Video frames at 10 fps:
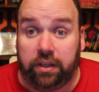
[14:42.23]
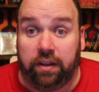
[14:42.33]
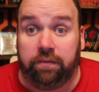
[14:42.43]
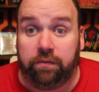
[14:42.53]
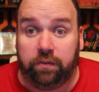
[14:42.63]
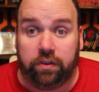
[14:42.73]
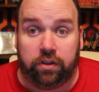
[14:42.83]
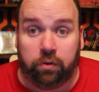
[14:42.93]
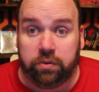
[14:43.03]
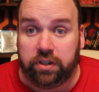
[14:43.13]
if
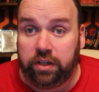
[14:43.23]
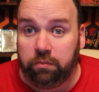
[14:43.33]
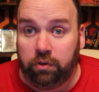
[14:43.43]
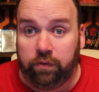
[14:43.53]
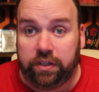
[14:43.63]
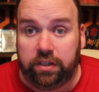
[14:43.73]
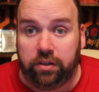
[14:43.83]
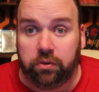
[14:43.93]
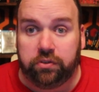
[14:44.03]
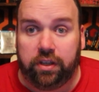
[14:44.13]
there was any movie
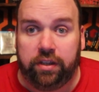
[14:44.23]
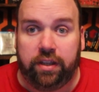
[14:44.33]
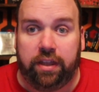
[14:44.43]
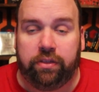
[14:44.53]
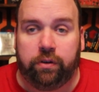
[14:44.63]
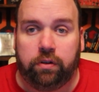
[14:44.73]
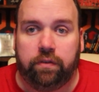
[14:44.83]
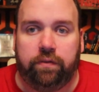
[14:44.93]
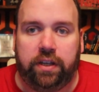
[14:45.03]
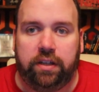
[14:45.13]
deals in that
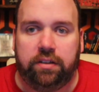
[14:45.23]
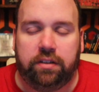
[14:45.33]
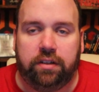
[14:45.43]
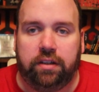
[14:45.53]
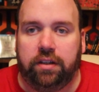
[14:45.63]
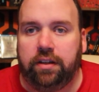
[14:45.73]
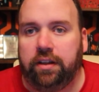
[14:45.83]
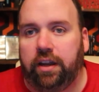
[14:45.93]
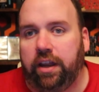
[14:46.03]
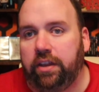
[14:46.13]
third event.
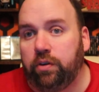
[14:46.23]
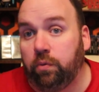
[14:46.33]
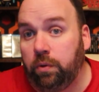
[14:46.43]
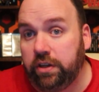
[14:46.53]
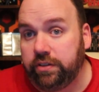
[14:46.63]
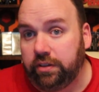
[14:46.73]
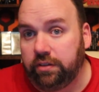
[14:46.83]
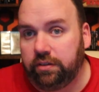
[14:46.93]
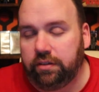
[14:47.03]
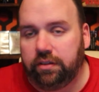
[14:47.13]
And there wasn't.